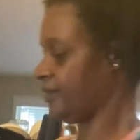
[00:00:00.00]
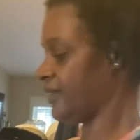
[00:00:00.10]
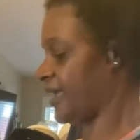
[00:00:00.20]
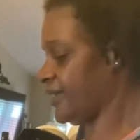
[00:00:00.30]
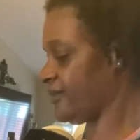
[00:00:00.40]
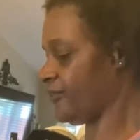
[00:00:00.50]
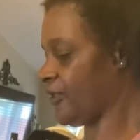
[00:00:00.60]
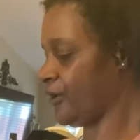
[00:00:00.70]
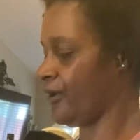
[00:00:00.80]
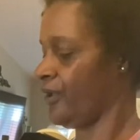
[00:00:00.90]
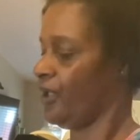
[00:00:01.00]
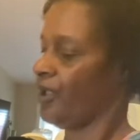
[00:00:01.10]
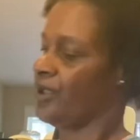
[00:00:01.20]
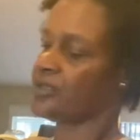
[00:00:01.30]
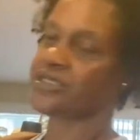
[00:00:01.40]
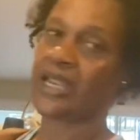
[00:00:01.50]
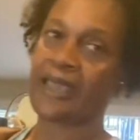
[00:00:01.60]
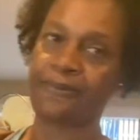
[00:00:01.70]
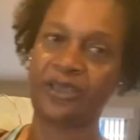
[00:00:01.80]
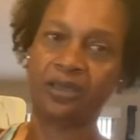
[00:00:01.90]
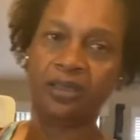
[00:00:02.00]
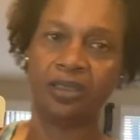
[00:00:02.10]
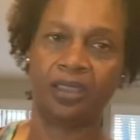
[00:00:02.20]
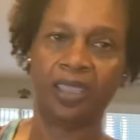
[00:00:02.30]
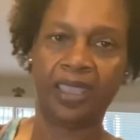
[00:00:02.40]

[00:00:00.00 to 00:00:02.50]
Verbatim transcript: like the tilapia.